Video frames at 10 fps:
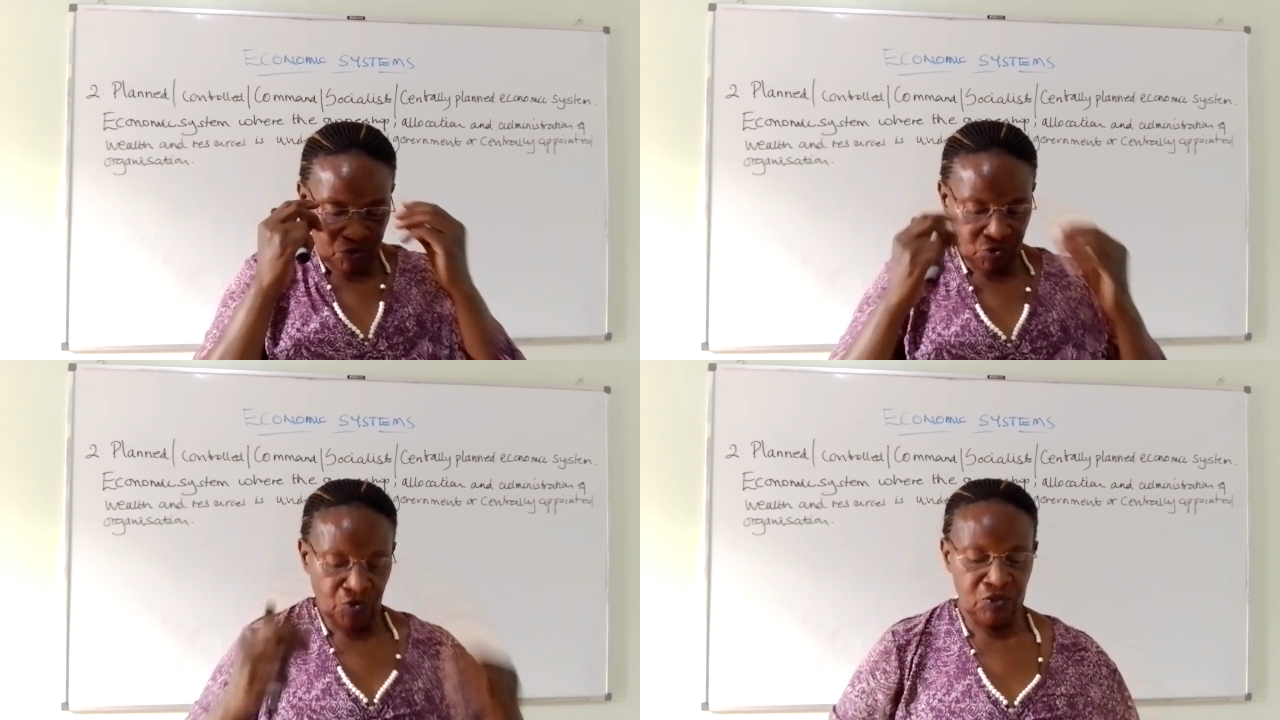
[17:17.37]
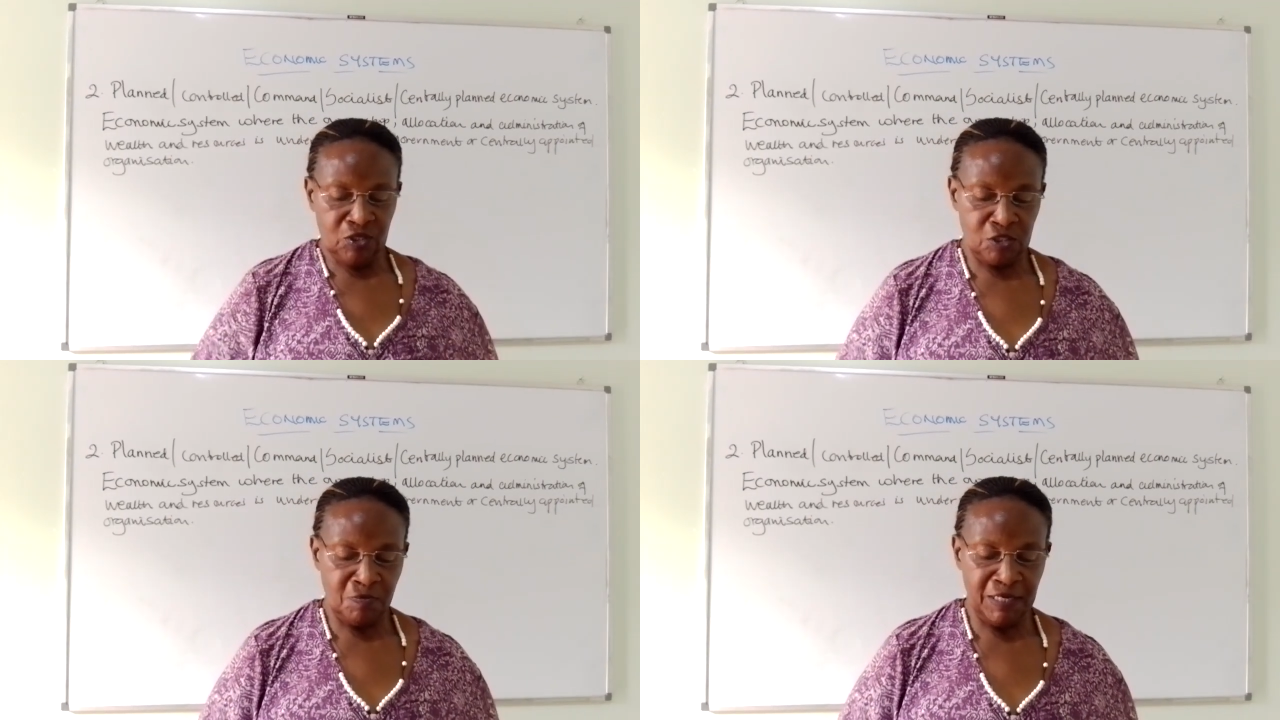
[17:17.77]

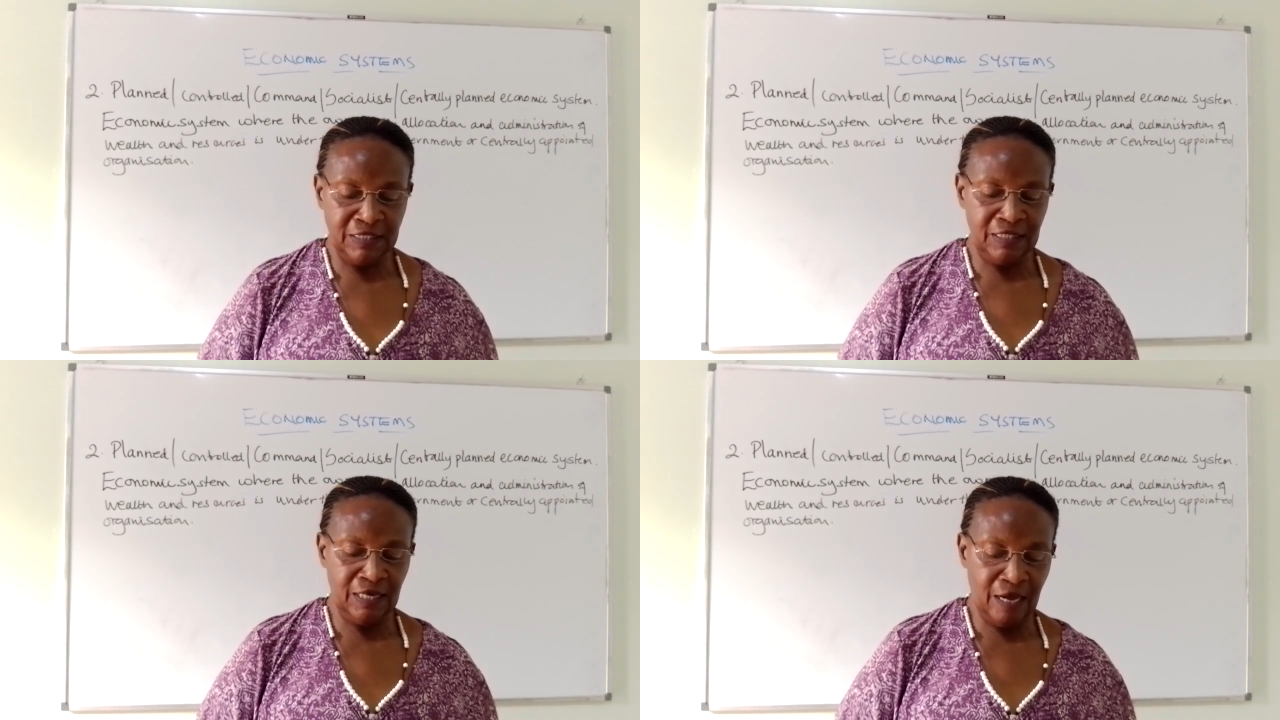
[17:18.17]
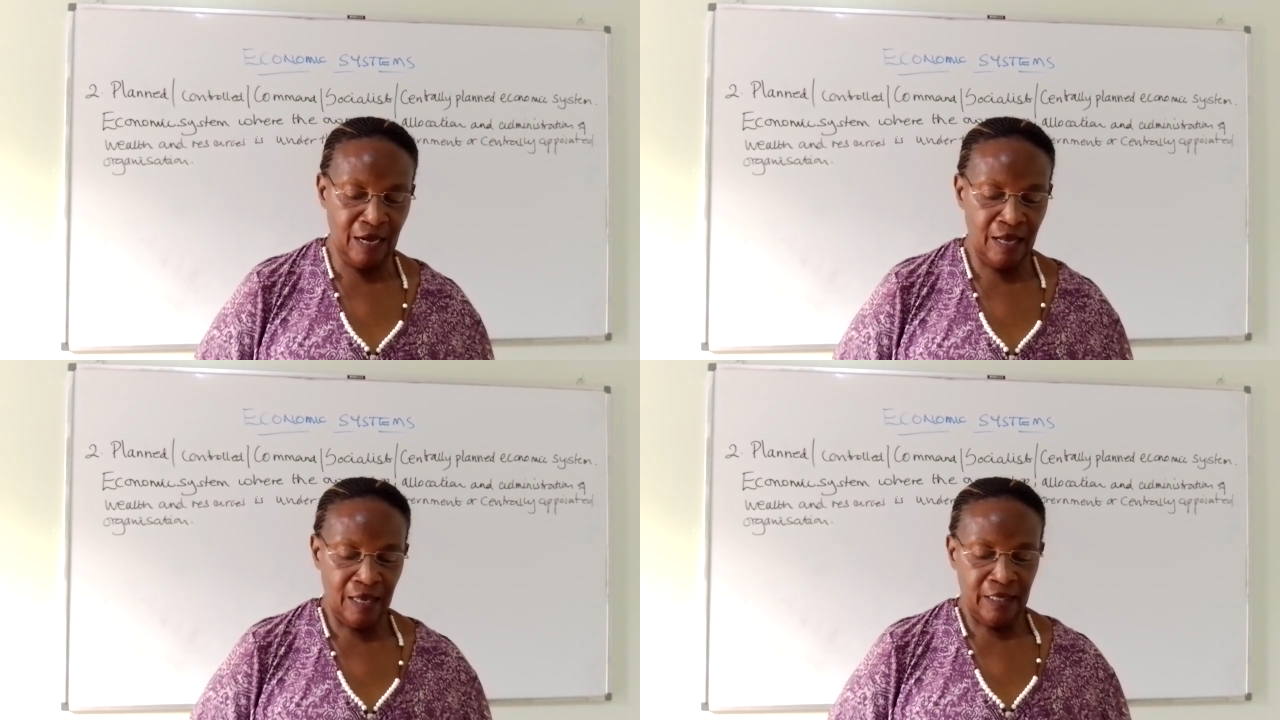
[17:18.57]
resources. But
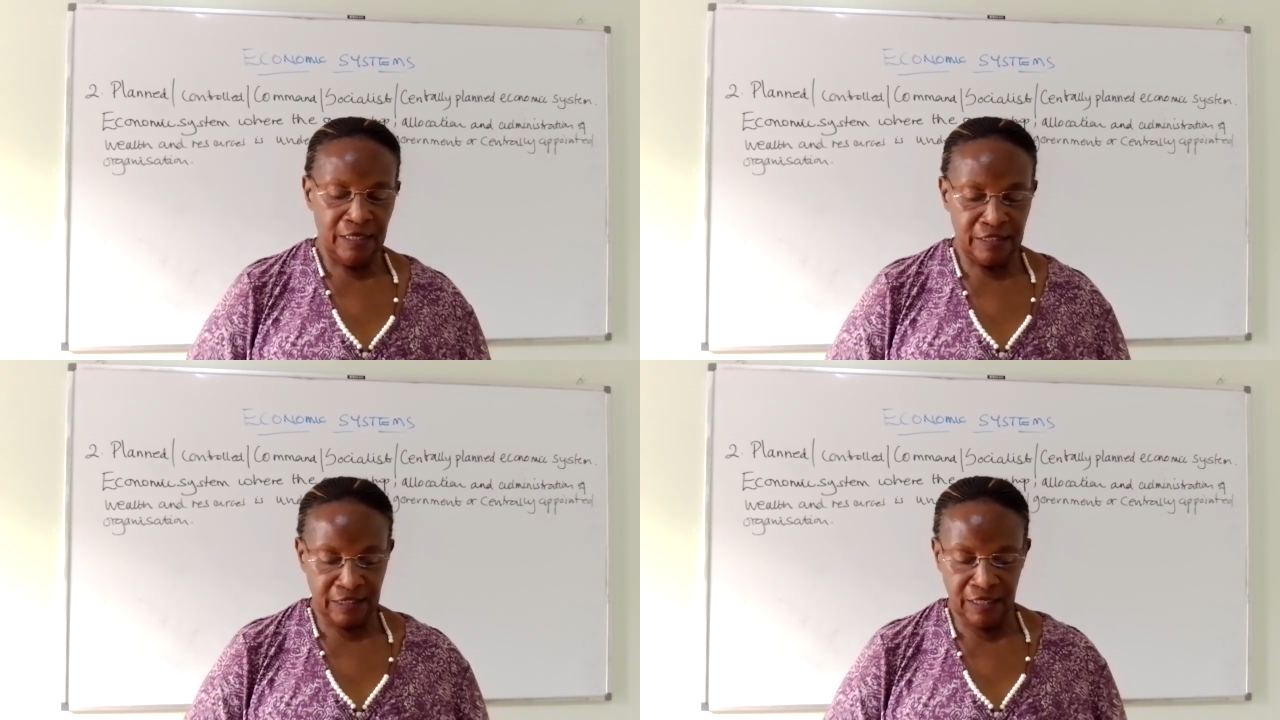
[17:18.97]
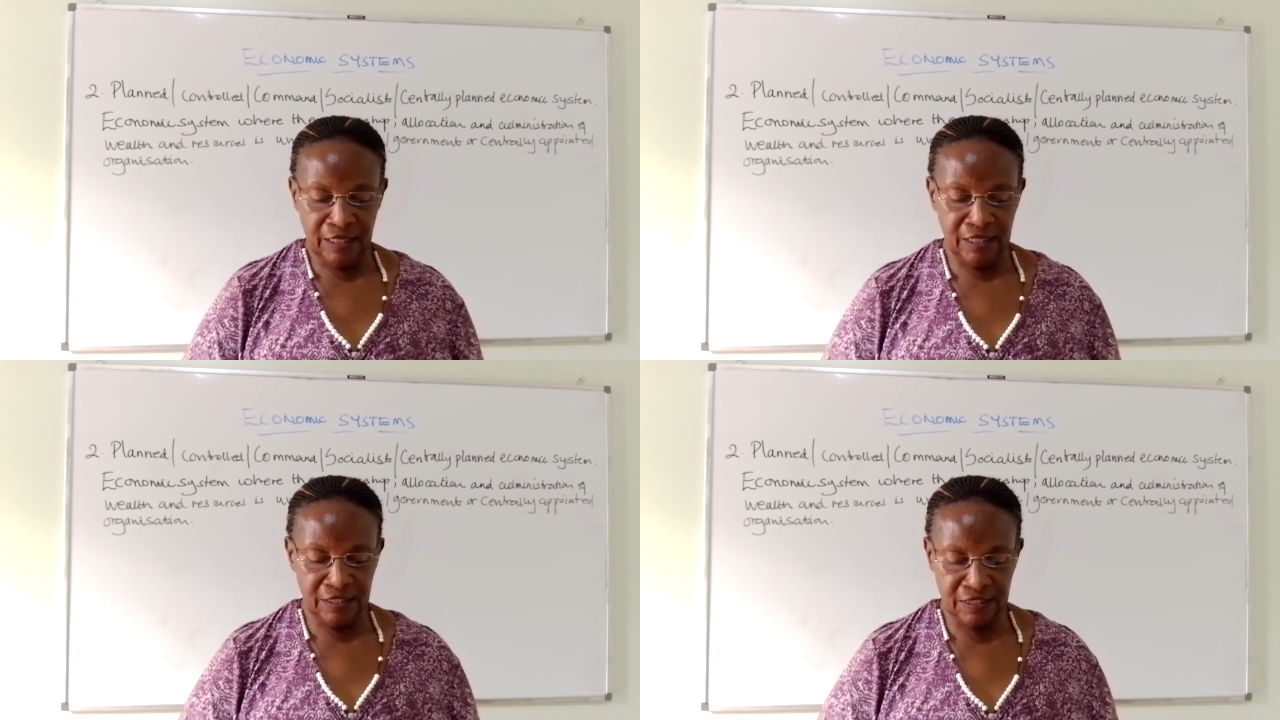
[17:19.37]
here it
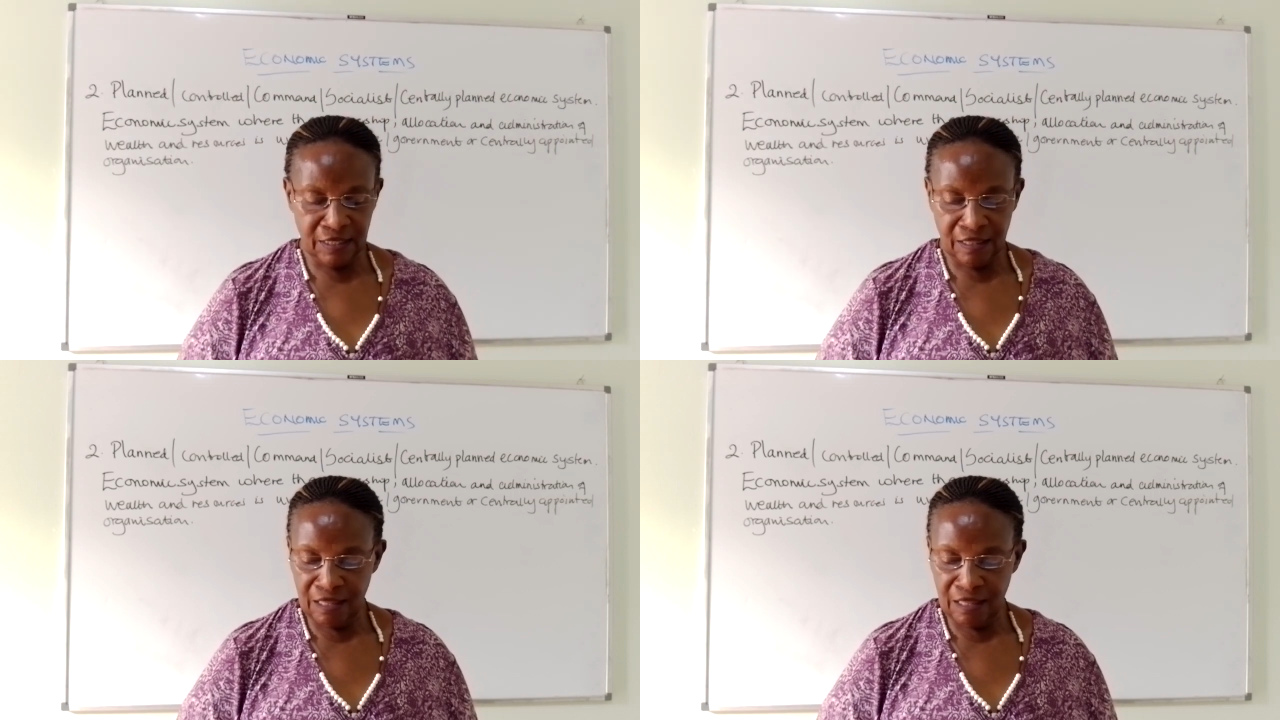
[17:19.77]
is